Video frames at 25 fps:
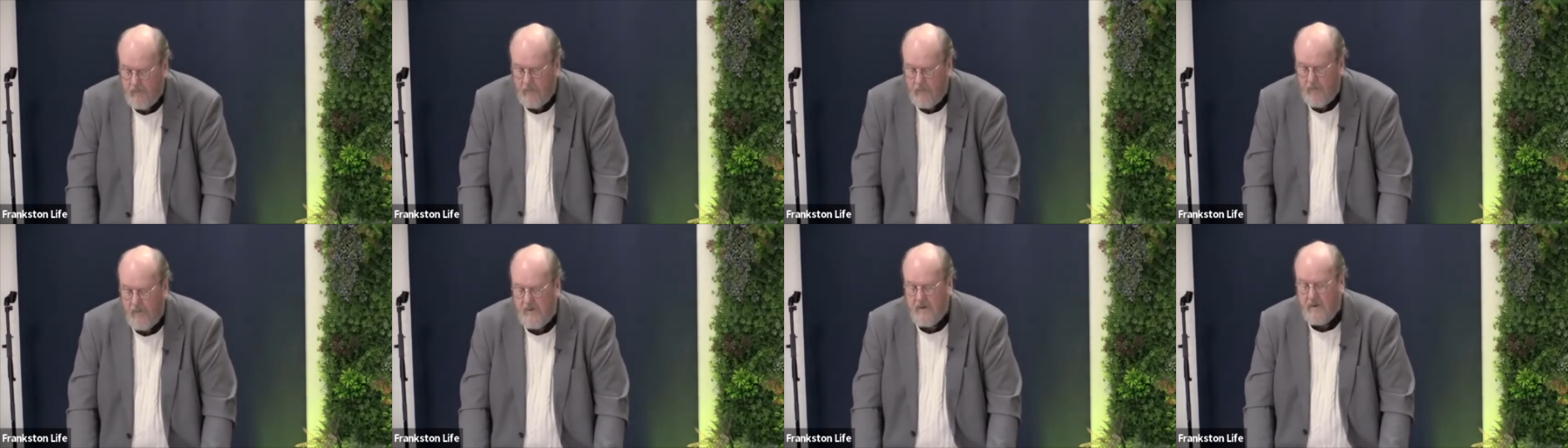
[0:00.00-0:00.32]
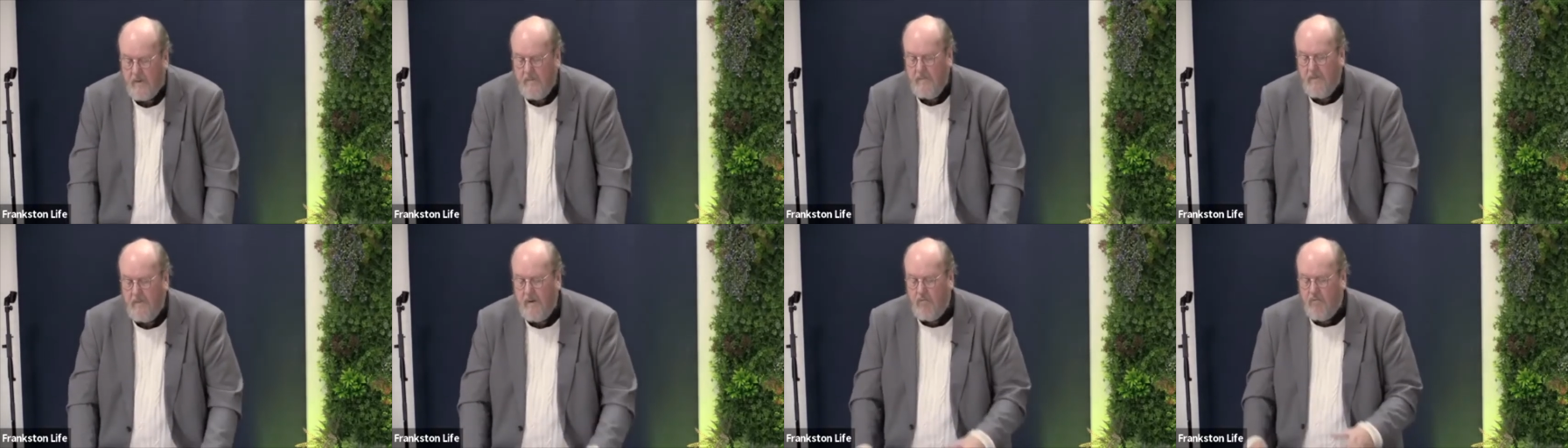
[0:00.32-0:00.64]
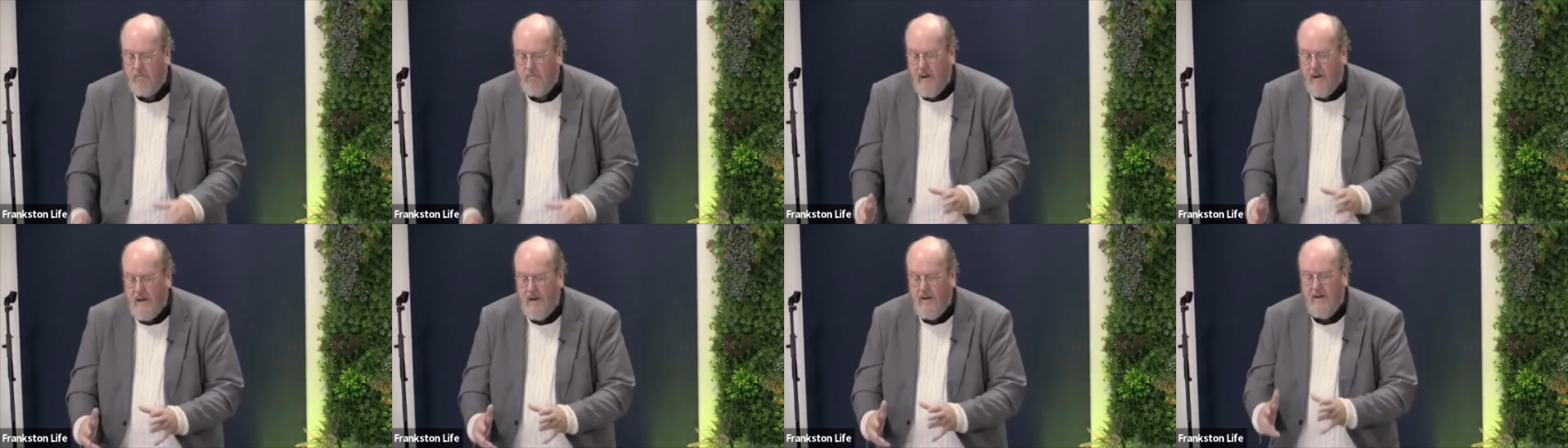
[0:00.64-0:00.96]
which can be
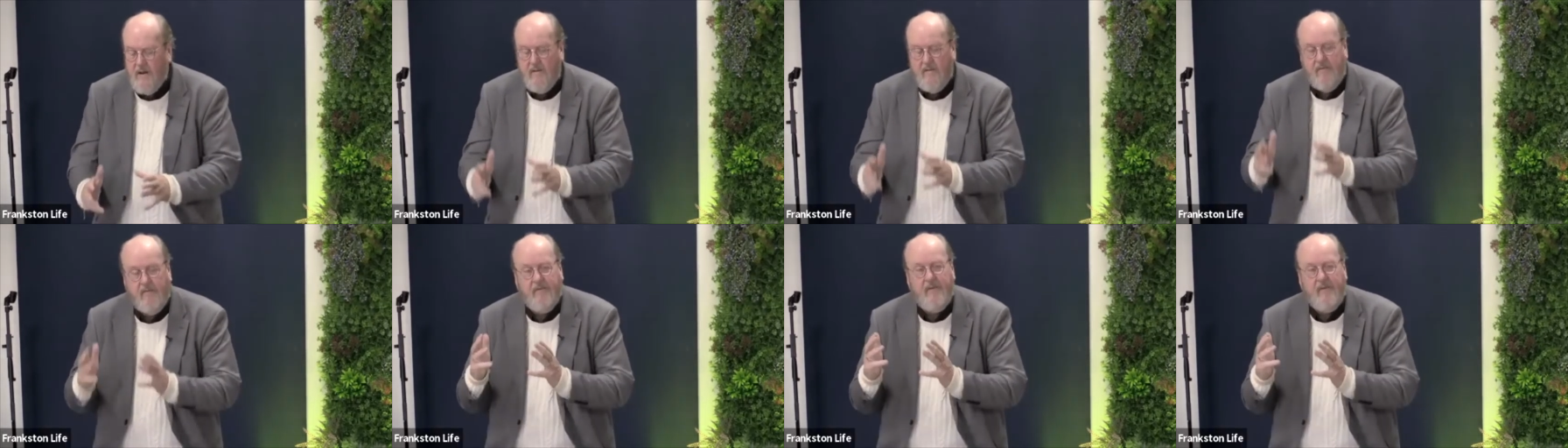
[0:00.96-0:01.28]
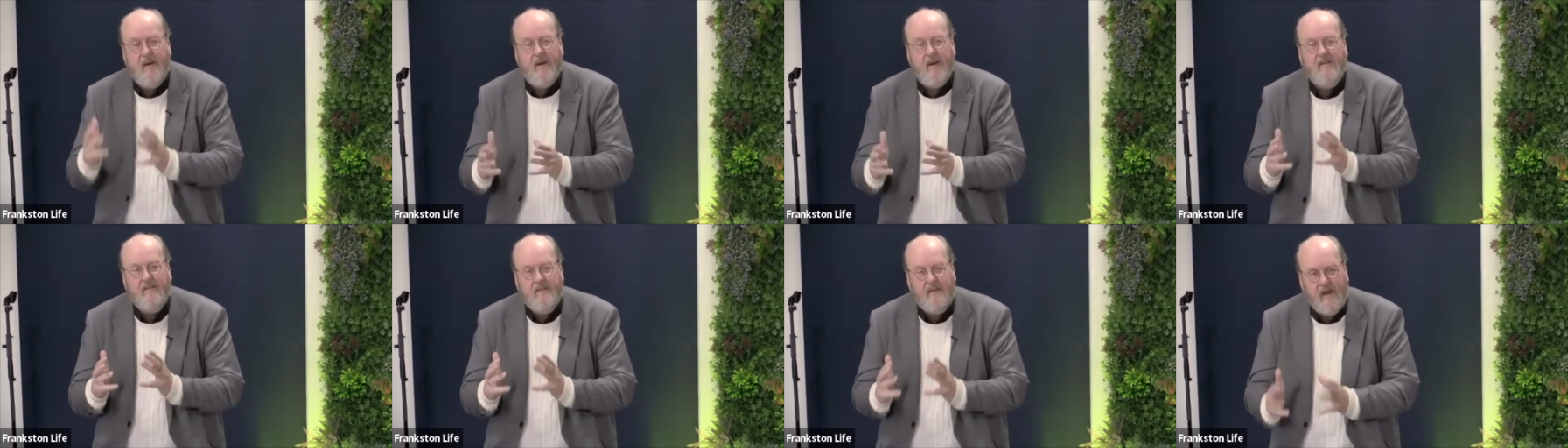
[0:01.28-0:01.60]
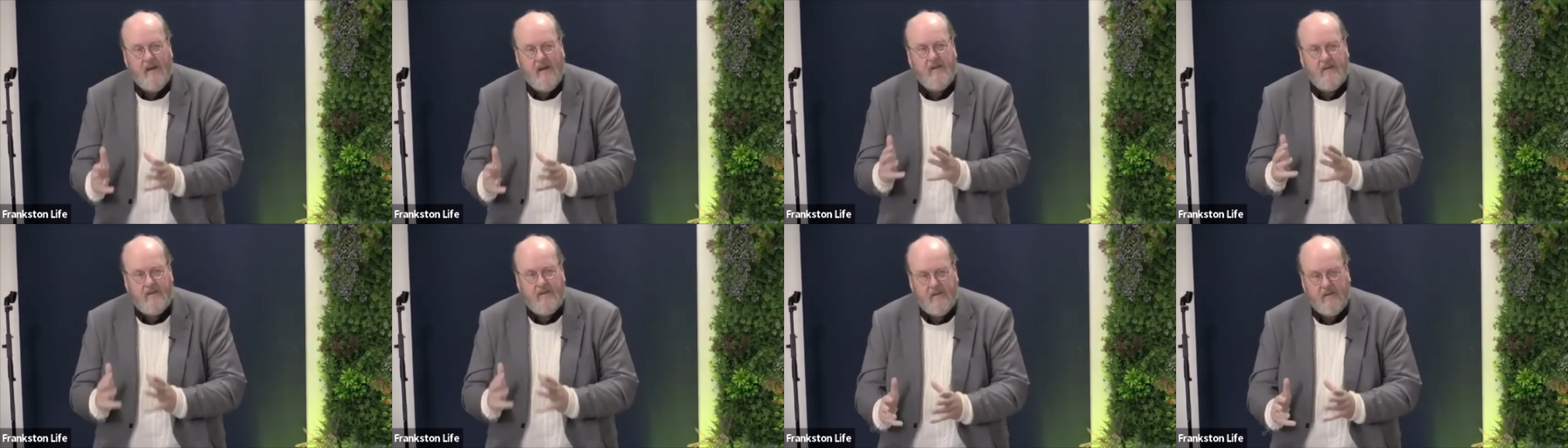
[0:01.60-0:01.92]
rendered
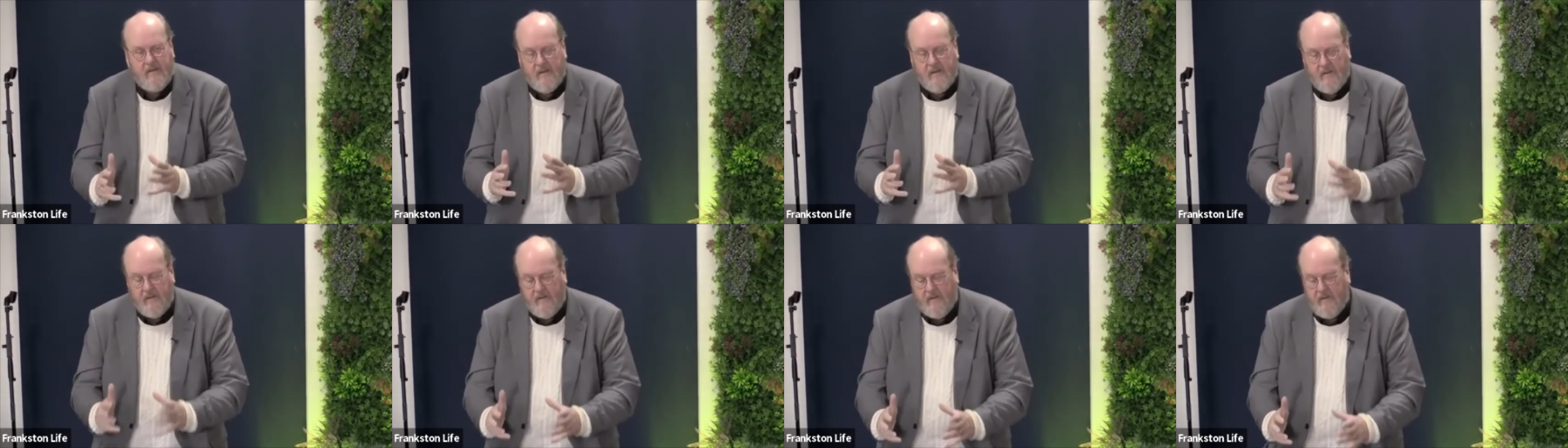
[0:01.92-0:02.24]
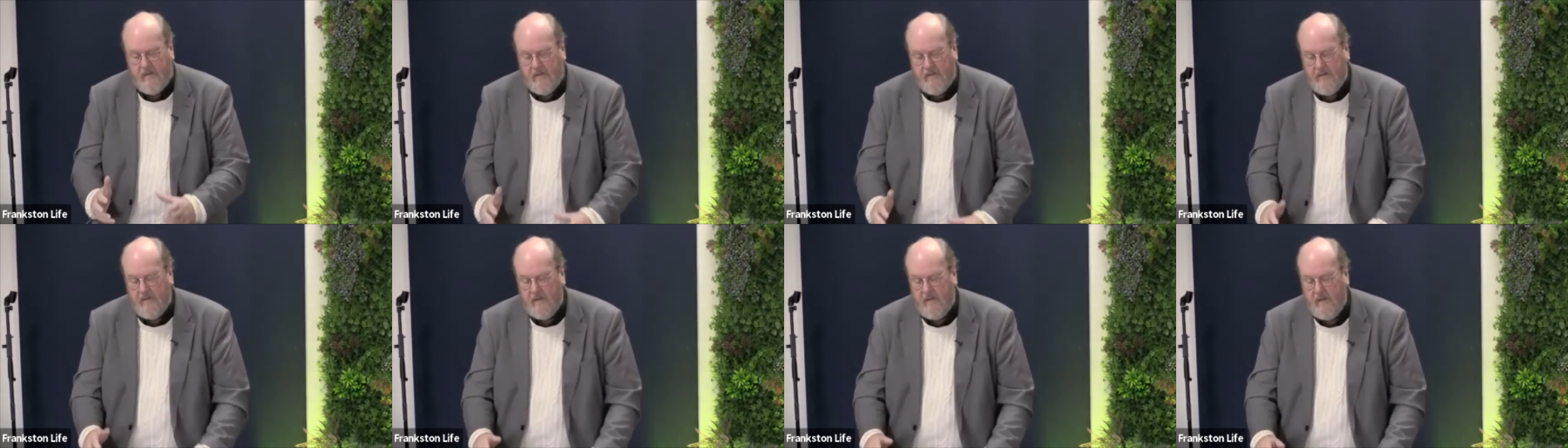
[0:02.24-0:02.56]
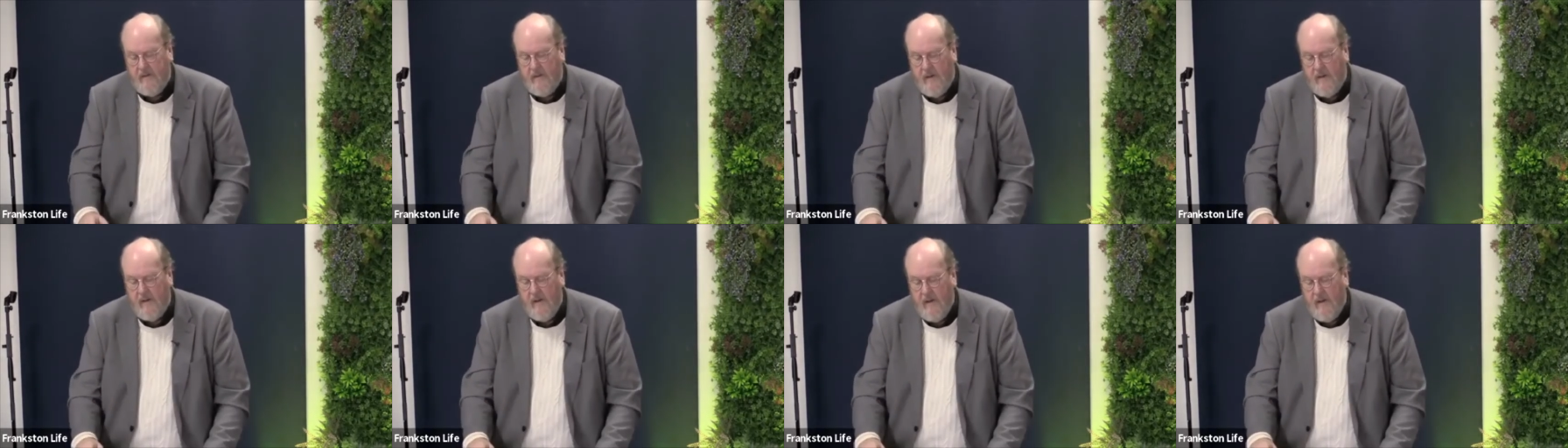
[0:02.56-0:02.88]
foundations.
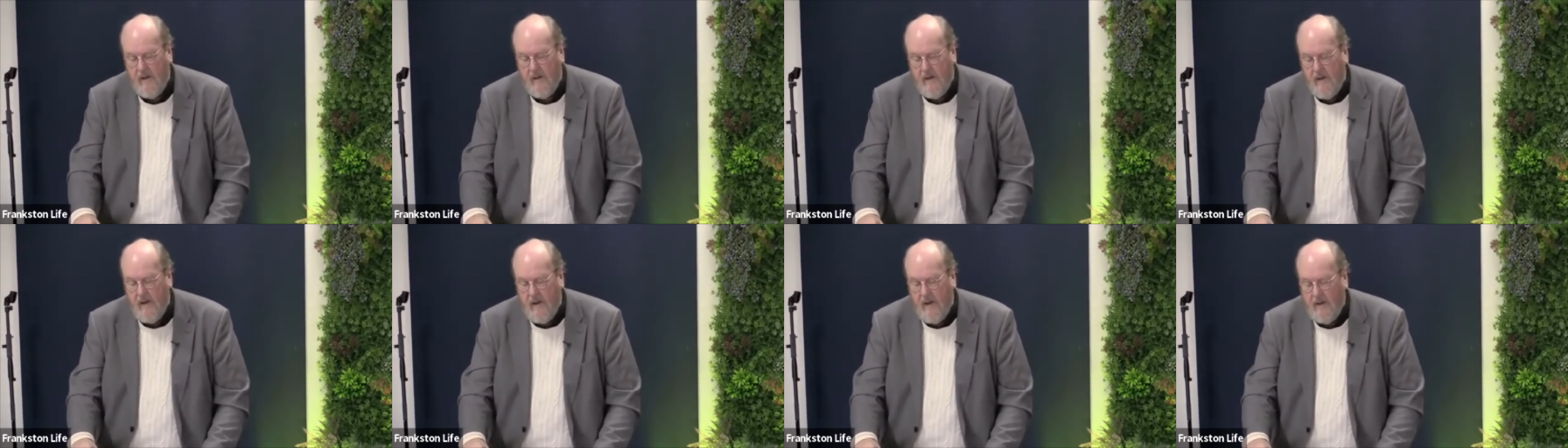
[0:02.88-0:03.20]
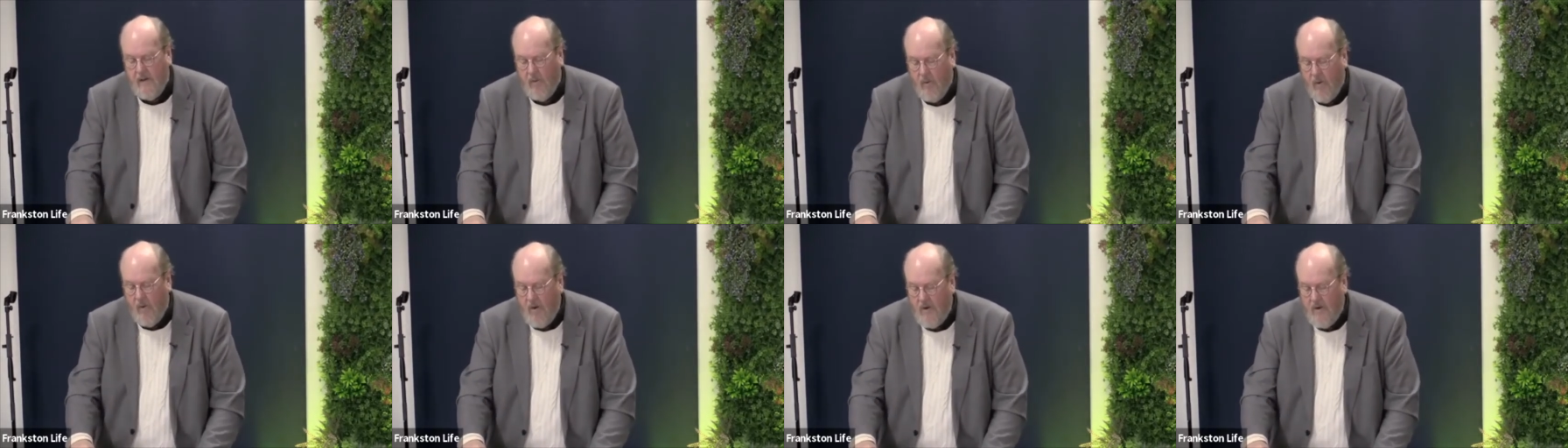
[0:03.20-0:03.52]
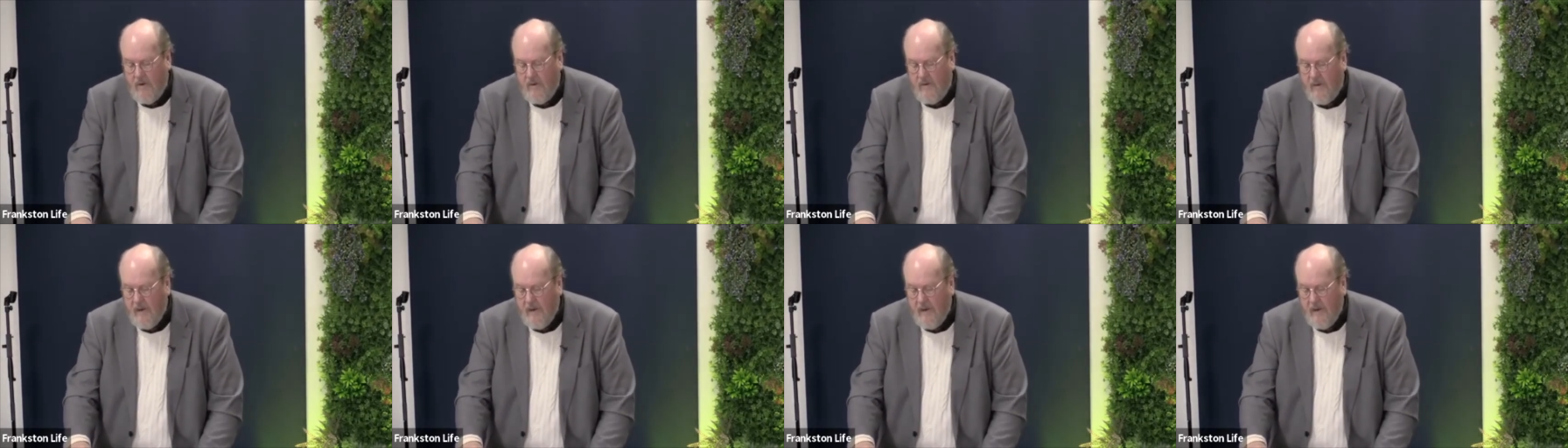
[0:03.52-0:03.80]
And the word